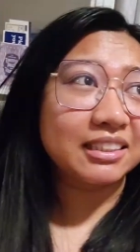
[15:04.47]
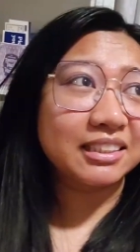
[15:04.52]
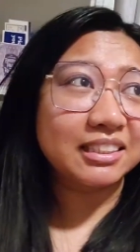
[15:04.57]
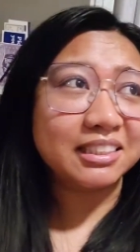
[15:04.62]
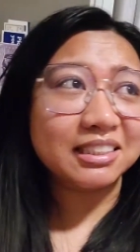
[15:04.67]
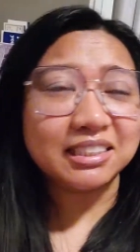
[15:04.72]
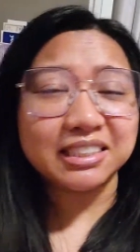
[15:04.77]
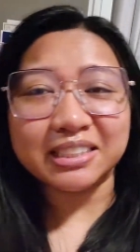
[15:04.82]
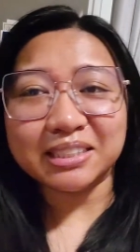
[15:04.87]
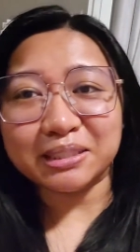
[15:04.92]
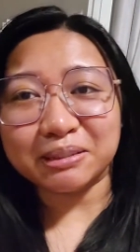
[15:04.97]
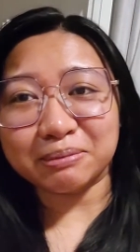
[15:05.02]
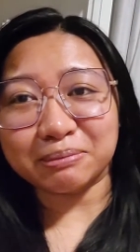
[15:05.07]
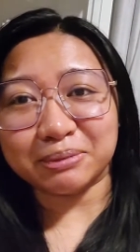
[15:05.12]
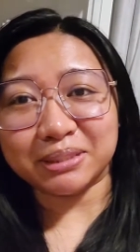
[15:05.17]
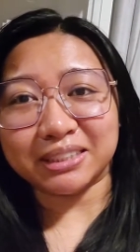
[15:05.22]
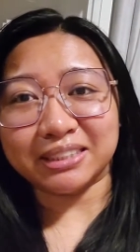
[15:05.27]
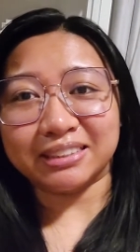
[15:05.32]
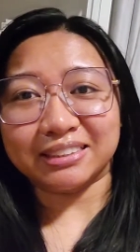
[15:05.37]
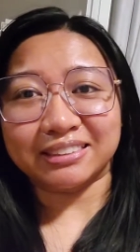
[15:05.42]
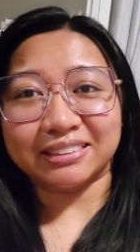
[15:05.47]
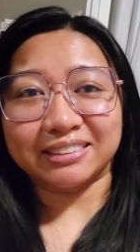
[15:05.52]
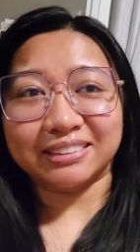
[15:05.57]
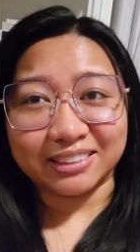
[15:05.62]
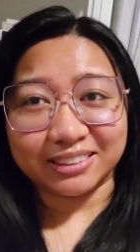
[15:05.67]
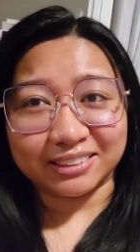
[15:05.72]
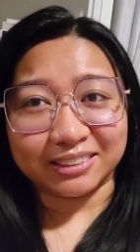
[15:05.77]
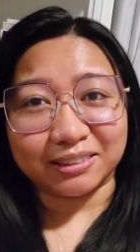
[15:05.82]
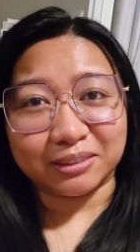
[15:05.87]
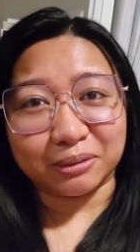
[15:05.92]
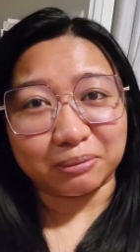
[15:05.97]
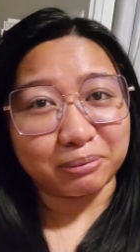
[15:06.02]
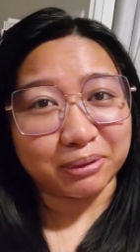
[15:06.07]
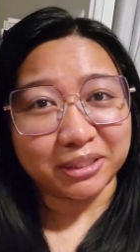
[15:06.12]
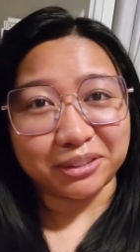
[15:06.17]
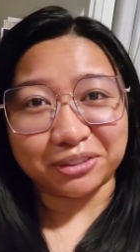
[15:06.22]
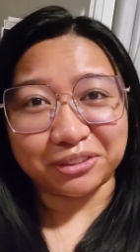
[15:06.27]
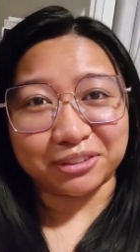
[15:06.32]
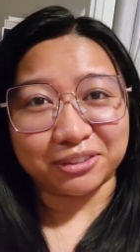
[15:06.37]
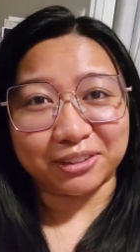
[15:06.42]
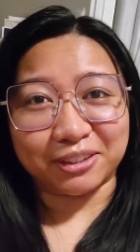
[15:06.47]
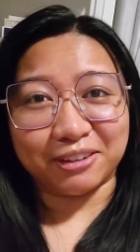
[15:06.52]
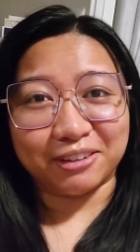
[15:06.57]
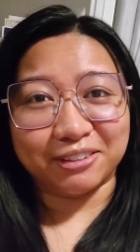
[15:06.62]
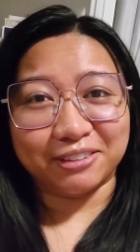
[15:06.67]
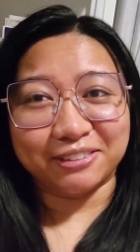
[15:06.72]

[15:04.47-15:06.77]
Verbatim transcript: didn't need to be 600 pages long,